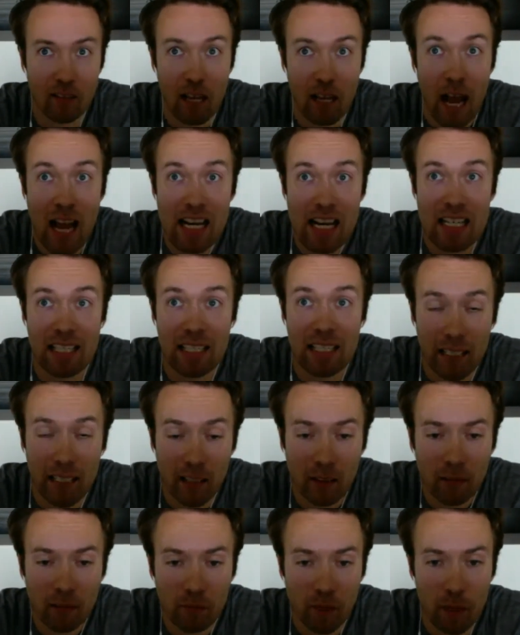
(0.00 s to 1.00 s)

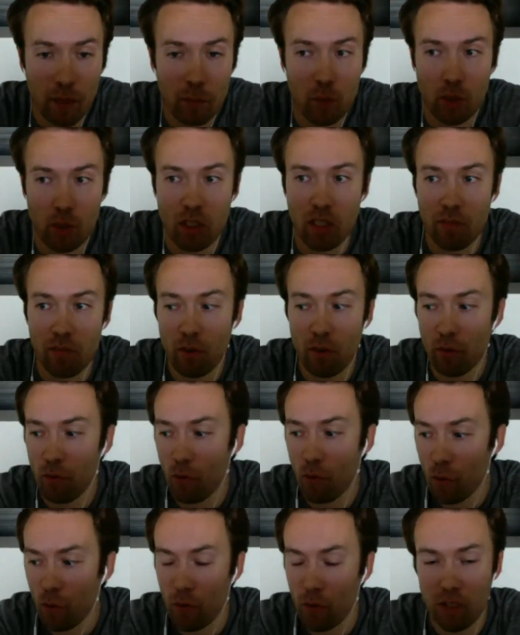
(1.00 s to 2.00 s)
idea and puts it even
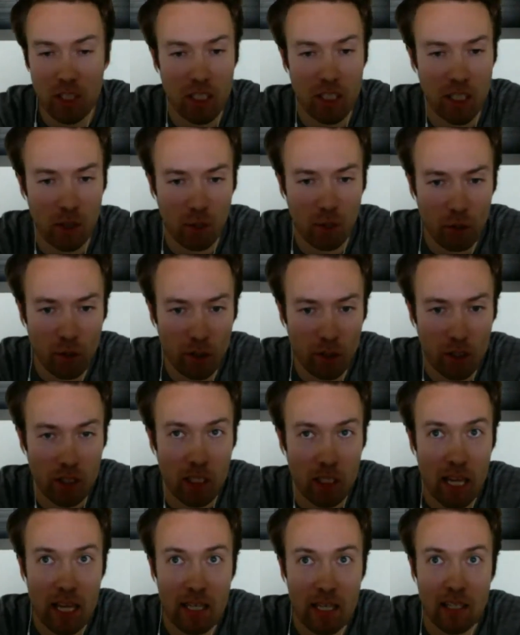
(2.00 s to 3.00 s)
further on steroids
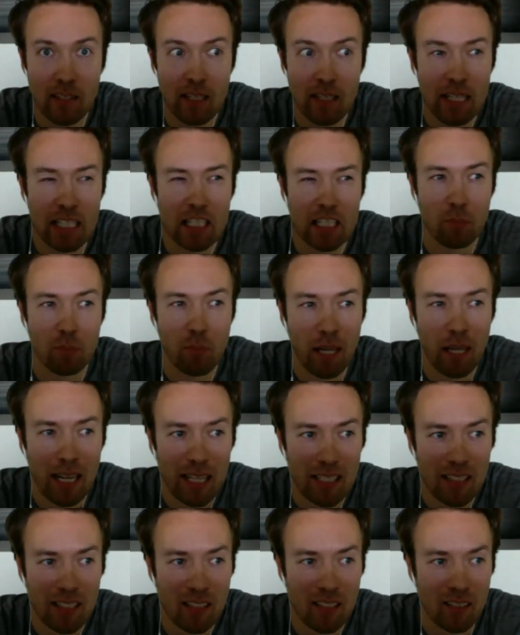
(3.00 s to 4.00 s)
and
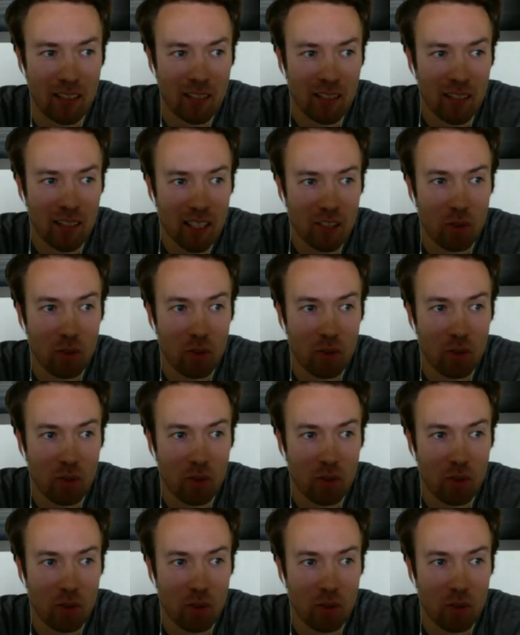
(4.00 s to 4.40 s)
expands